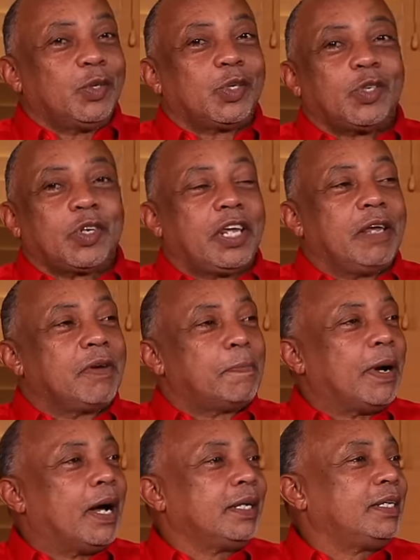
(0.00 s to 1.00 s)
used to keep the
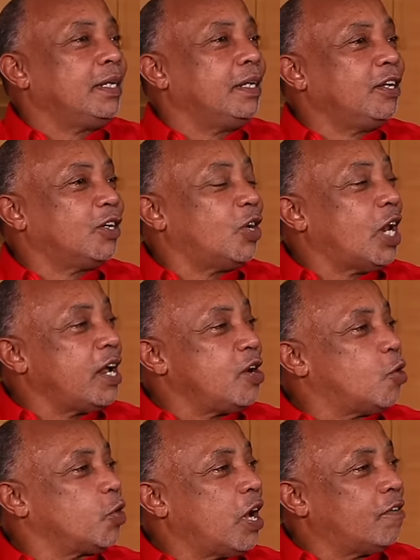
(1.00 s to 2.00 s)
party, you know, like
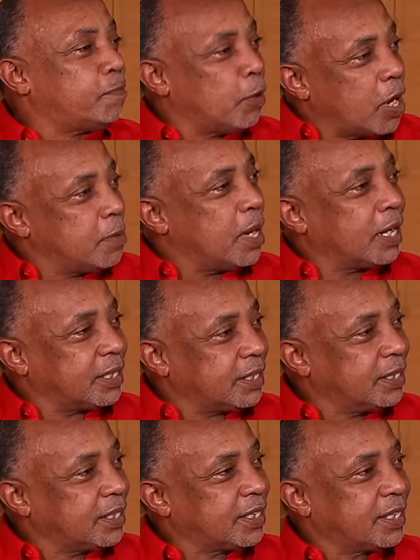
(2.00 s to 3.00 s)
now you have powered
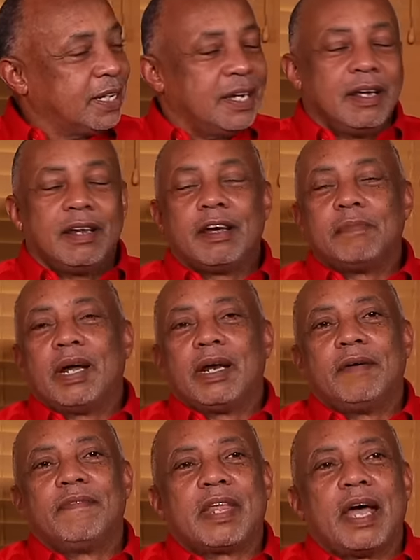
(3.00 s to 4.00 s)
boxes. Right. You know, man,
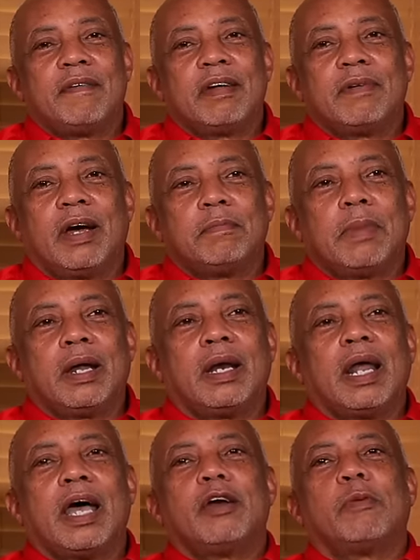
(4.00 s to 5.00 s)
them time, the man
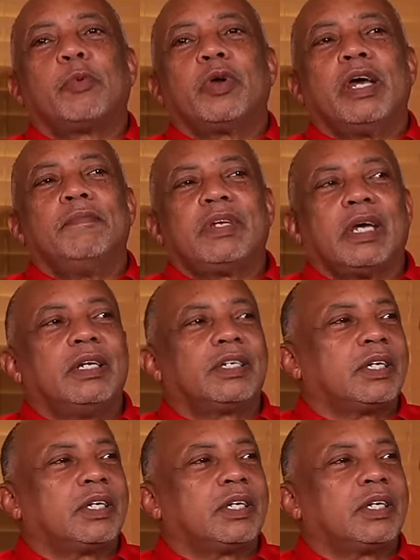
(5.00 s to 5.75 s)
line up with them 10